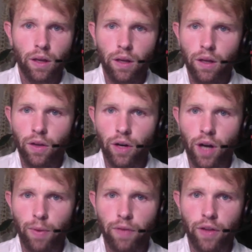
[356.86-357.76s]
There are a
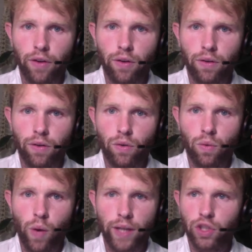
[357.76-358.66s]
couple of other
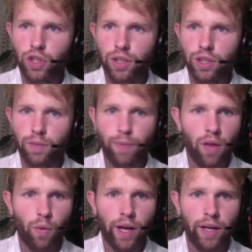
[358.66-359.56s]
questions, by the
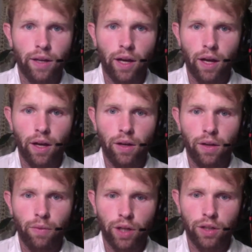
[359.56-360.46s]
way.
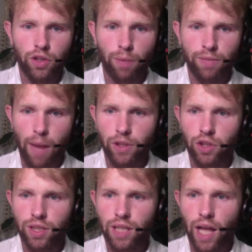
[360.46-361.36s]
We're going to jump topics
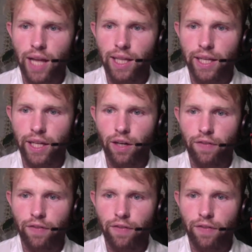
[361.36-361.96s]
just slightly here.